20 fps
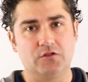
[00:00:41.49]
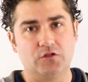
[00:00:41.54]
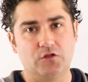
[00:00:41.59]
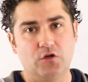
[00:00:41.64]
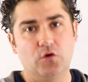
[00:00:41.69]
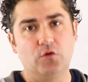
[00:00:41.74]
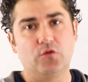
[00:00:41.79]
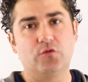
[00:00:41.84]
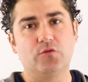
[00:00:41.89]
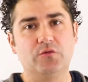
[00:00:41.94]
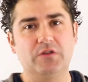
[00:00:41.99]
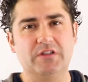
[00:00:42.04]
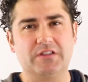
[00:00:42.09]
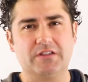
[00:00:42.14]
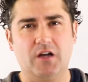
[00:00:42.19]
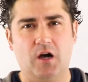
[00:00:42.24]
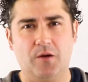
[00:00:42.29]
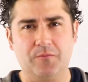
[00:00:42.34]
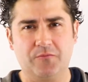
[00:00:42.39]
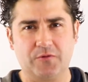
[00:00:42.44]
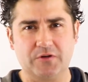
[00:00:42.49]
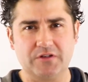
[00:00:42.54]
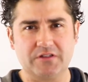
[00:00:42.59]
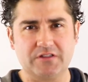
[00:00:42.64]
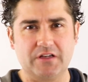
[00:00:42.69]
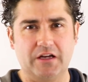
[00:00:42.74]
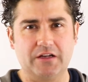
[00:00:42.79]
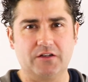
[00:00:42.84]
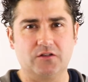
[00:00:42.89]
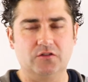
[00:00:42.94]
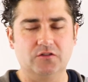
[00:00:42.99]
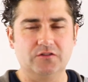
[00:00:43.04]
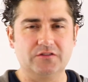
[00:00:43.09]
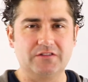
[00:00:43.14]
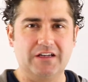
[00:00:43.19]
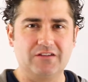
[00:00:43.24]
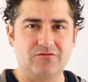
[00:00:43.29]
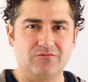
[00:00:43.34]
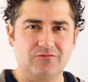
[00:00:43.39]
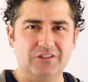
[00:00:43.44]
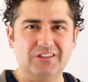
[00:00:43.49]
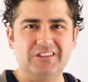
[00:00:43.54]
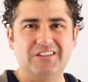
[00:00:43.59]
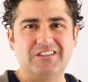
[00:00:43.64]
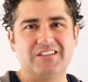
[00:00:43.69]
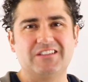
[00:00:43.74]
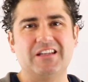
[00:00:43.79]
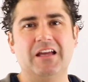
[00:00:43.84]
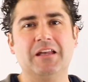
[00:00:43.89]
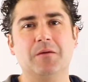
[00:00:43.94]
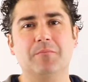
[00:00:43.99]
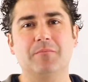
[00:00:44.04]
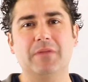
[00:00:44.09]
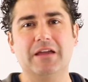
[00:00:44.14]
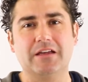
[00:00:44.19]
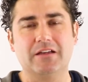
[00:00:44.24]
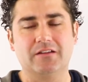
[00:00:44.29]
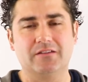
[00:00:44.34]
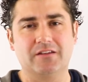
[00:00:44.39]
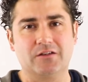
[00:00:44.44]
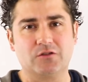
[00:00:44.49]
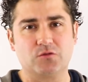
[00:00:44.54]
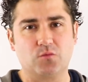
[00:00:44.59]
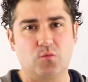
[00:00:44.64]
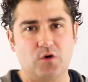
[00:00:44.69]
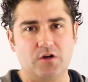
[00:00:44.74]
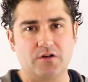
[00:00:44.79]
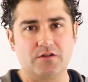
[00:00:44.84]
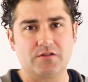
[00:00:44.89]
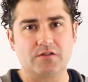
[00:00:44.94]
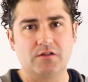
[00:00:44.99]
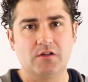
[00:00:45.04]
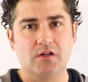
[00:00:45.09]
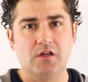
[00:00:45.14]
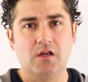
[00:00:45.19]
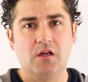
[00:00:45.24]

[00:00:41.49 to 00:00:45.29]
to go through these comfort cycles that really just end up making things worse,